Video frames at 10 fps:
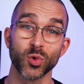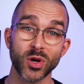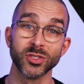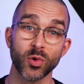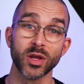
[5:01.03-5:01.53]

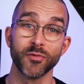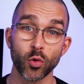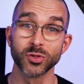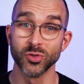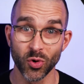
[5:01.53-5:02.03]
twenty
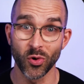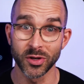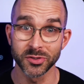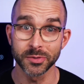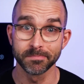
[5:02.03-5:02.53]
twenty-four
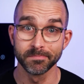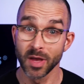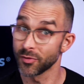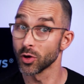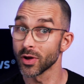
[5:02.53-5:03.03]
tutorials.
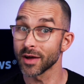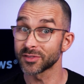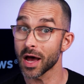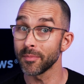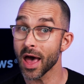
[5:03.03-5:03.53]
If you don't
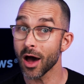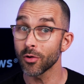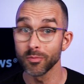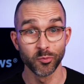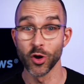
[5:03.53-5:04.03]
have time
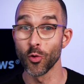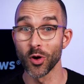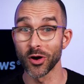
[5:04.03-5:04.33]
now, no